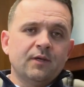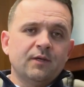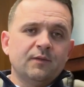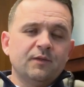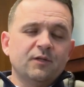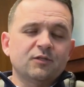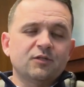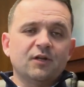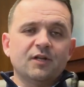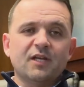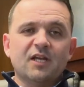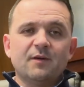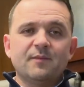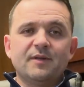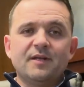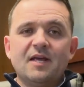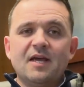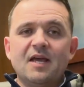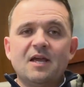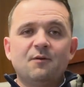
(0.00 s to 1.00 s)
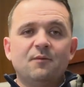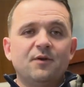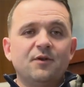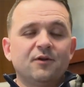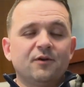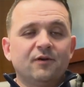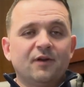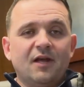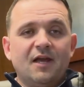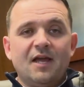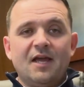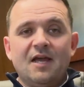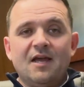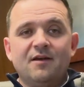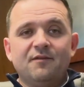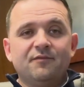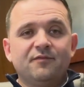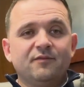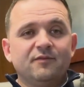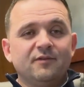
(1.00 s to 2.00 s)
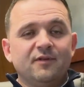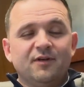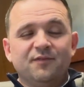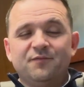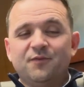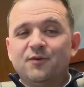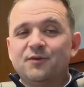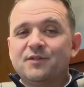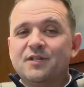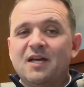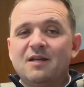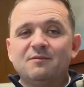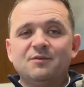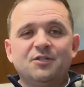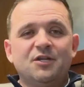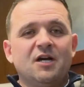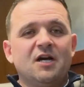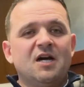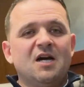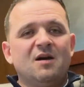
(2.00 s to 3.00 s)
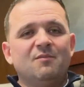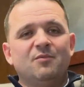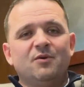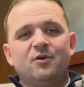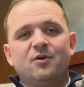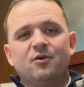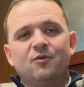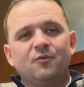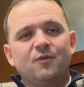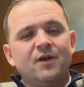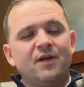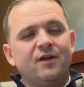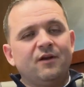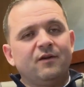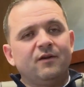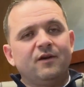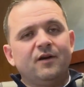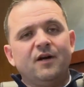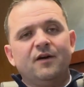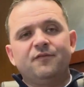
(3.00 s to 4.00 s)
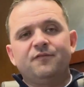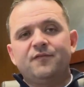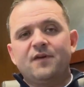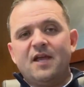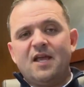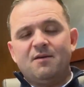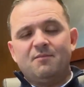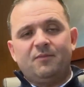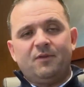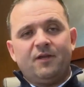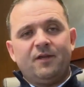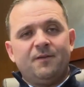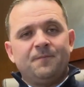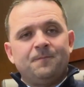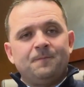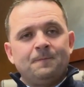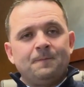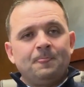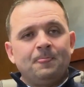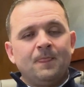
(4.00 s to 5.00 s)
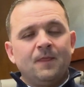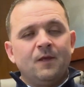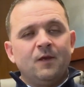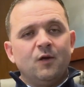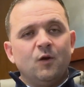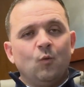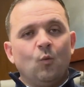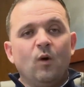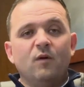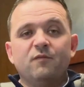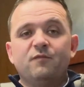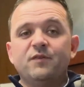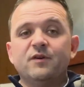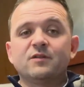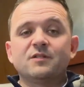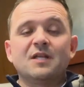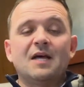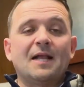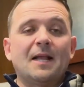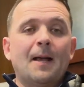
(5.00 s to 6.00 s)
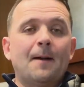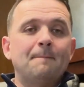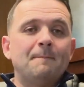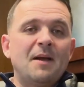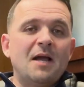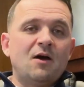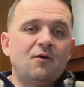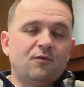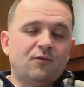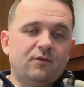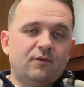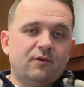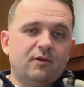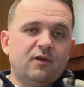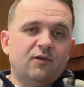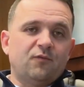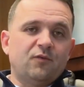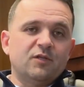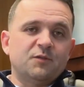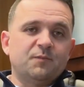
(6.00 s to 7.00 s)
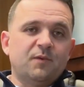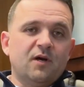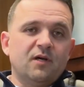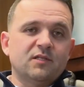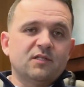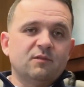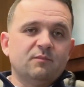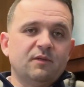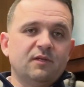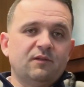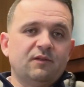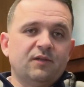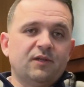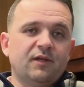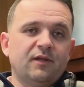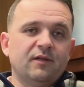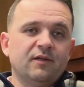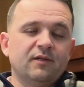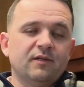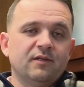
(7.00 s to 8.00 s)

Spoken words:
There's going to come a day when you're going to have a full-time job, a career, a family, what feels like a mountain of responsibility.